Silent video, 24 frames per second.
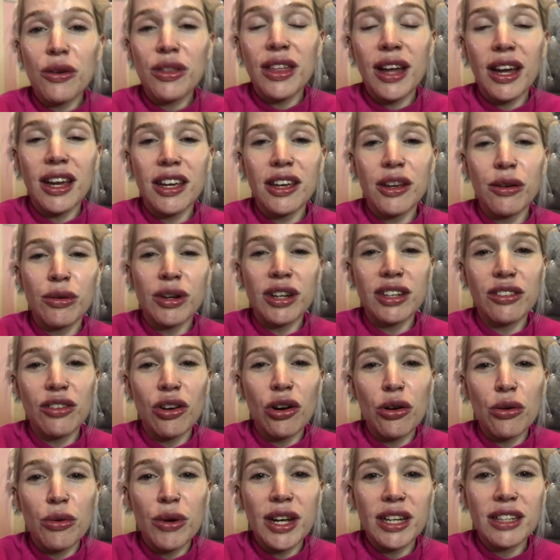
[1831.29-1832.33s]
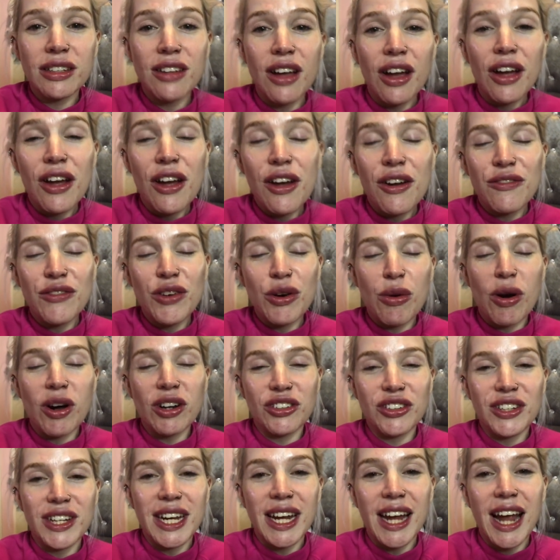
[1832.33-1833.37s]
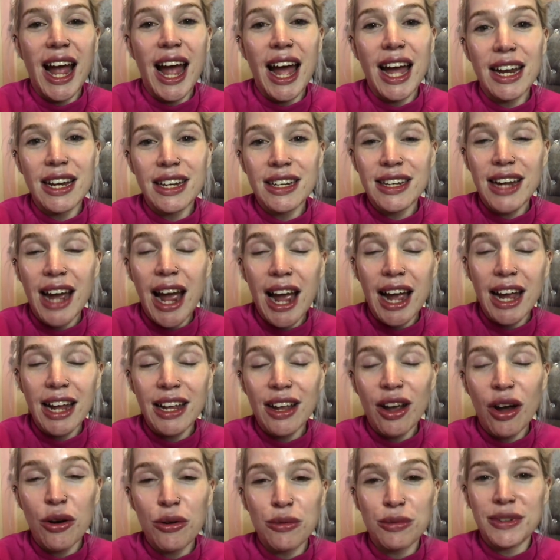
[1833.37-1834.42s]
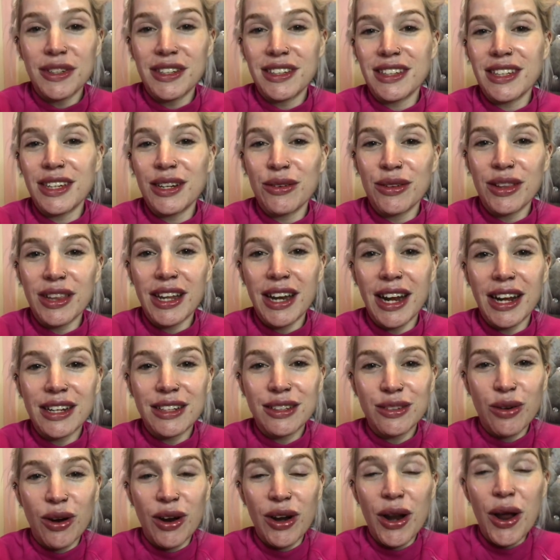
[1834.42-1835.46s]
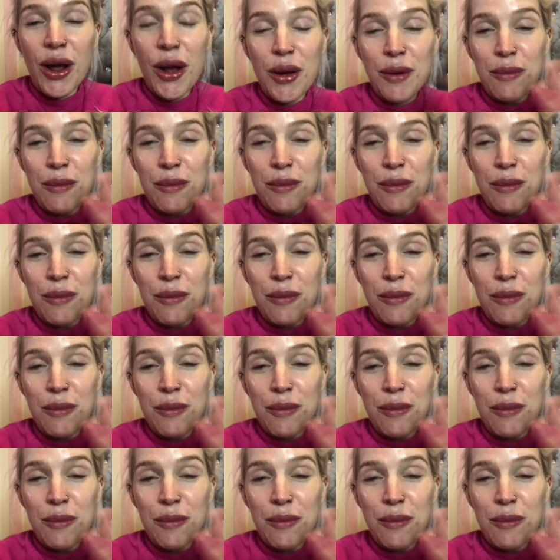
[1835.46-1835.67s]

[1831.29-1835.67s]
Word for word: Thank you as always for watching and I hope to see you in the next one.